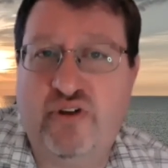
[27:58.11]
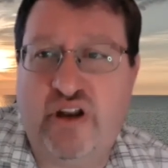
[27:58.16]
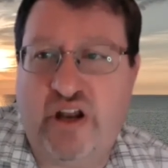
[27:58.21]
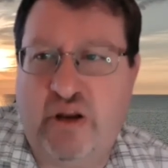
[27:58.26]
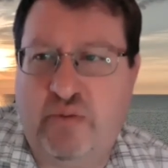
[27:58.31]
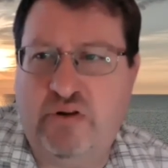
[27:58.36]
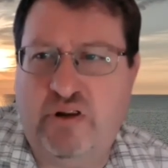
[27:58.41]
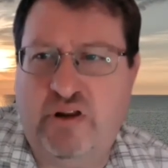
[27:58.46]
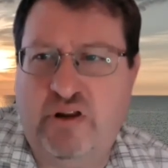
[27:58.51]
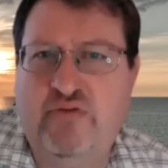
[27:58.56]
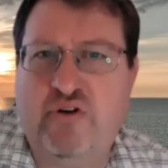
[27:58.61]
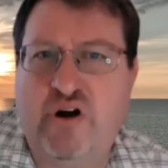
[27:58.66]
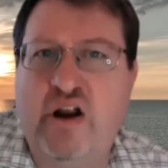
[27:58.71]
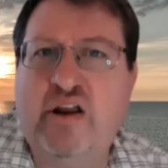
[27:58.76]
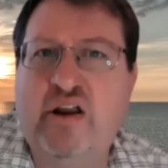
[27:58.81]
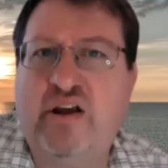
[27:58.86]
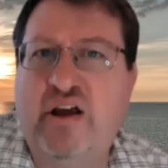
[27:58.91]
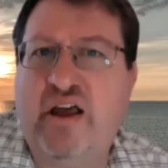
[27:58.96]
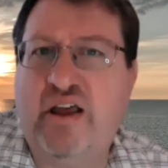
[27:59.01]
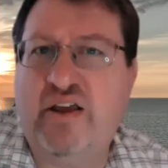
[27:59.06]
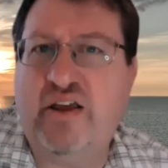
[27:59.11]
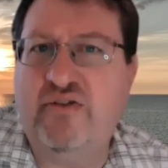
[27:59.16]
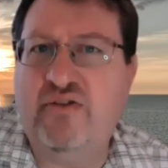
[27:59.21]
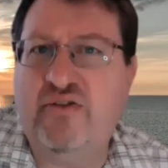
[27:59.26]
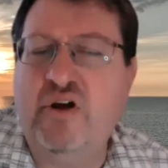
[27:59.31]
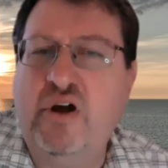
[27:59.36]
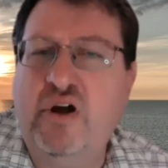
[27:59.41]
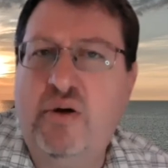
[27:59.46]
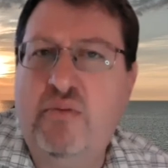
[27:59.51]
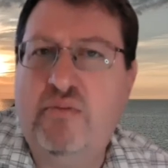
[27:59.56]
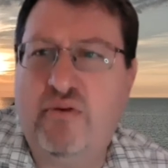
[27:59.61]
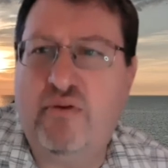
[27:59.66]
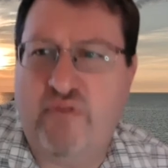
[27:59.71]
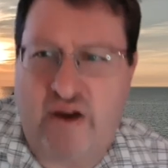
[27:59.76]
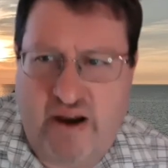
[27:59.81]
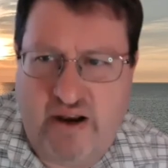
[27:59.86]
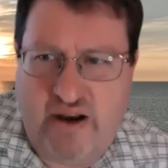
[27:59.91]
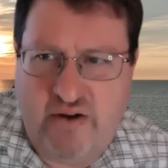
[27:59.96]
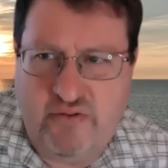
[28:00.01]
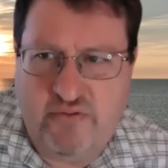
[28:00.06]
And I believe Veronica has
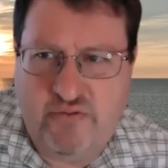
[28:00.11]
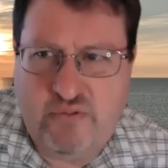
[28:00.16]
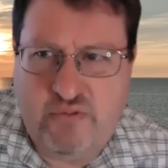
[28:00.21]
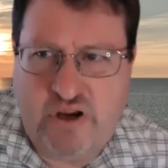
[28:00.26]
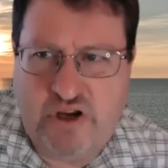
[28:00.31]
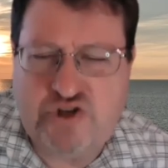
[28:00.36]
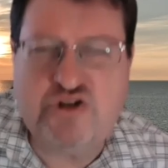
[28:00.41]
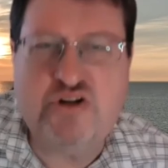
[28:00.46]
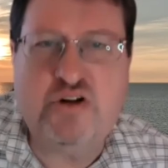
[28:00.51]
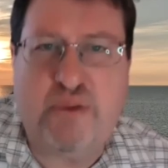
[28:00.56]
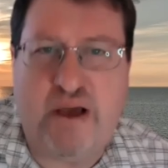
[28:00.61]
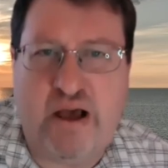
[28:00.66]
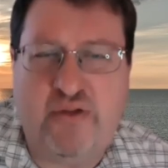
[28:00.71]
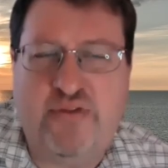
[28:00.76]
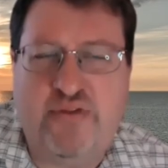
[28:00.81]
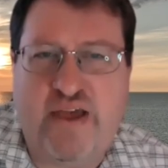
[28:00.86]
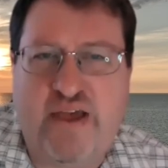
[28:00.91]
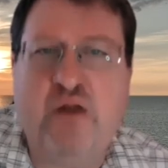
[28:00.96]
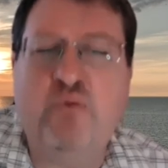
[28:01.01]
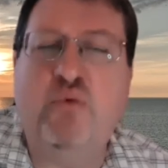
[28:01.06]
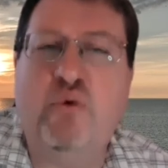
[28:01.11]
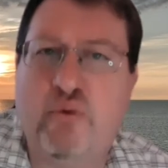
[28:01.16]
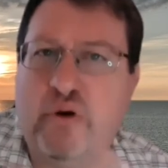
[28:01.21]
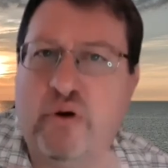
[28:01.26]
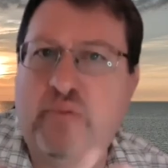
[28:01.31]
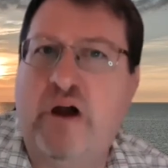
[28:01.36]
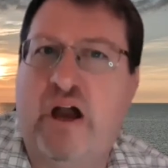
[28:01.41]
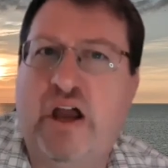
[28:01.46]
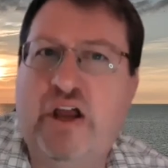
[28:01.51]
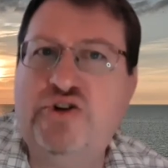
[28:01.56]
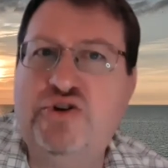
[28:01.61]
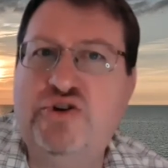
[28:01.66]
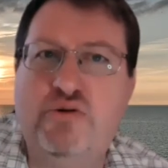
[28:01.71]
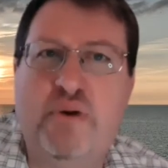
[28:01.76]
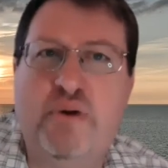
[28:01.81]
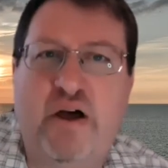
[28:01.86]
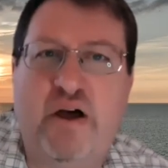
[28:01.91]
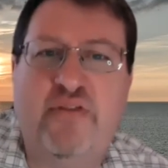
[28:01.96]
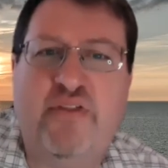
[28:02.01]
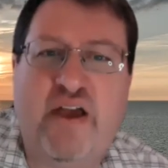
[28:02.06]
provided information about that, and we'll remind you
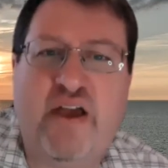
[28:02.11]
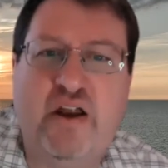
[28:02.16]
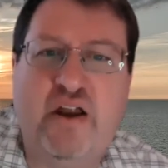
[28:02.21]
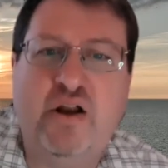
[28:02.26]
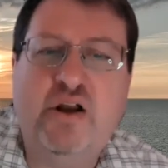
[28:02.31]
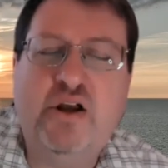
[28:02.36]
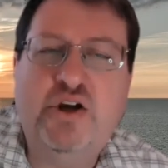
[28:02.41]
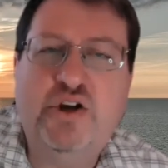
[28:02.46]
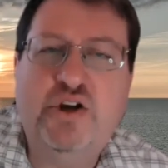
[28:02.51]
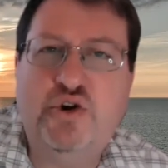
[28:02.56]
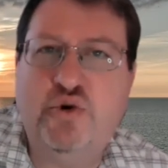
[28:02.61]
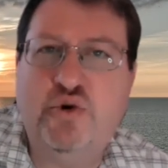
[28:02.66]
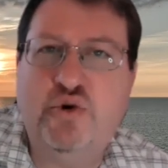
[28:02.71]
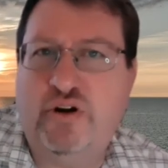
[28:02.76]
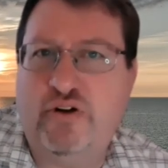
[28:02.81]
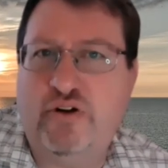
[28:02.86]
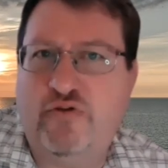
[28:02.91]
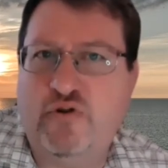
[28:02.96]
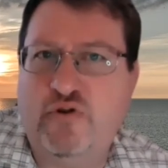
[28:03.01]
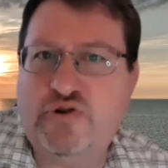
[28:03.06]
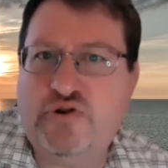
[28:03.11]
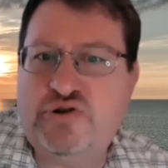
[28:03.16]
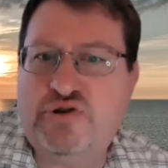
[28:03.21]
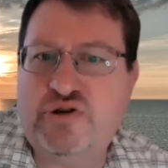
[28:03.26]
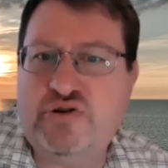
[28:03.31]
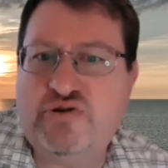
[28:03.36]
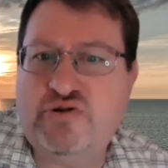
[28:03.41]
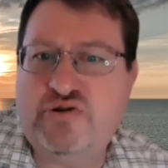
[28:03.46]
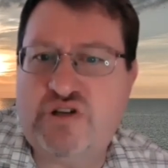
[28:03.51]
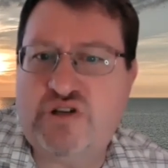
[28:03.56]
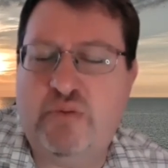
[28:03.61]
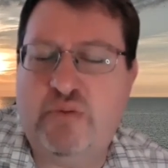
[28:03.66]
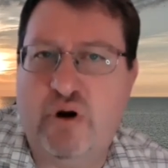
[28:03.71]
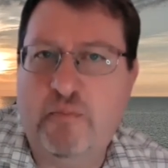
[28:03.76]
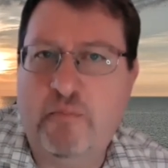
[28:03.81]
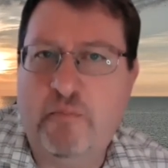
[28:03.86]
about that during the first year seminar.